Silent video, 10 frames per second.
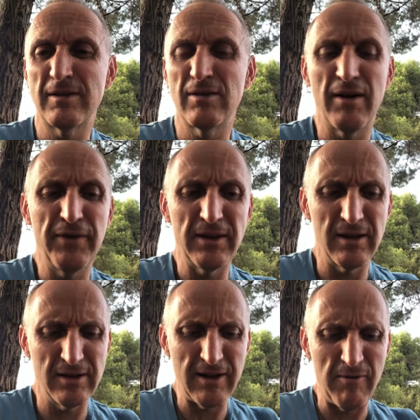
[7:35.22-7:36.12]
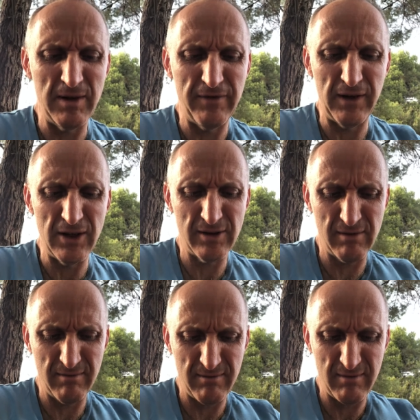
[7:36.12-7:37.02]
So I think the ceremony finished
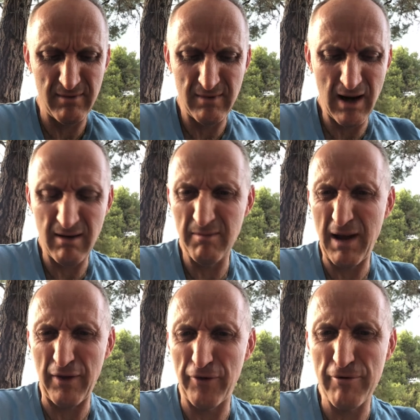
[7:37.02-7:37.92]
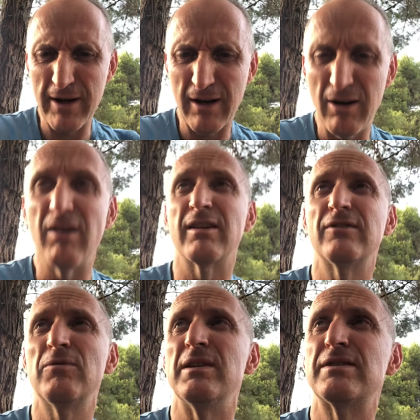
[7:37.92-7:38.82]
about three o'clock
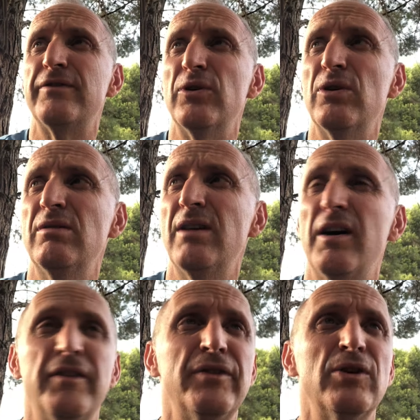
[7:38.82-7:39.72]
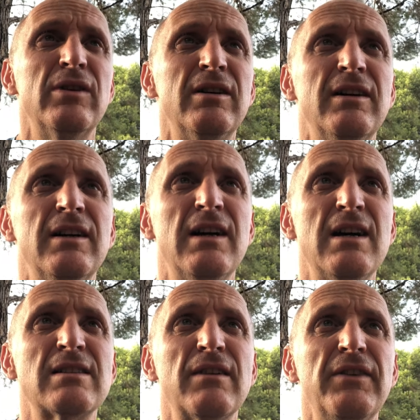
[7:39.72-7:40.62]
and normally it's four, half four.
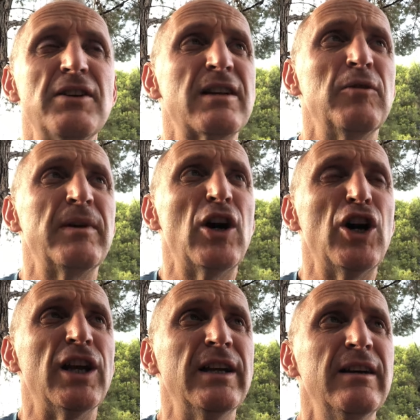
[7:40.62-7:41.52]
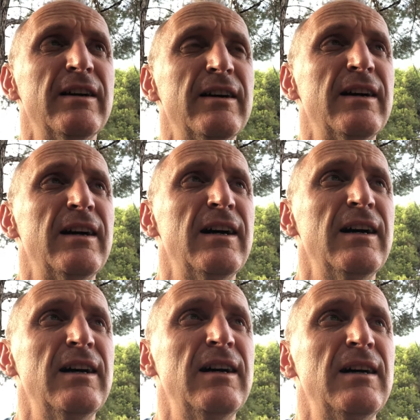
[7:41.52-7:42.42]
So I finished a little bit early.
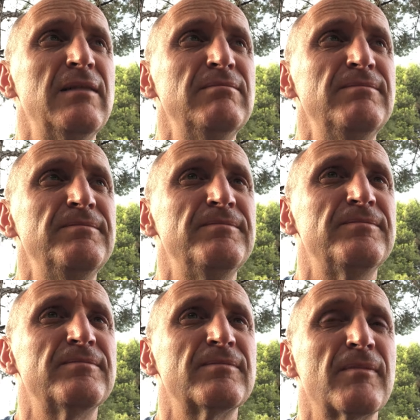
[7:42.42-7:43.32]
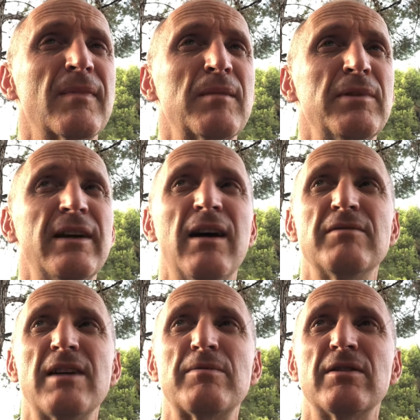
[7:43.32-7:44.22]
Um, but yeah, I
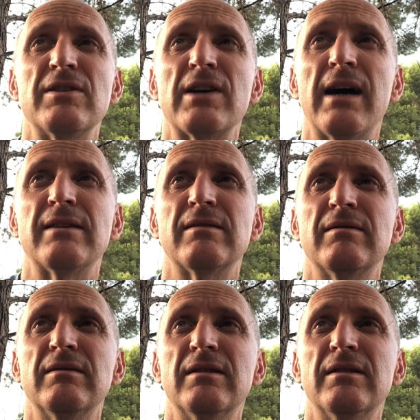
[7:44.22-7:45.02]
was absolutely shattered.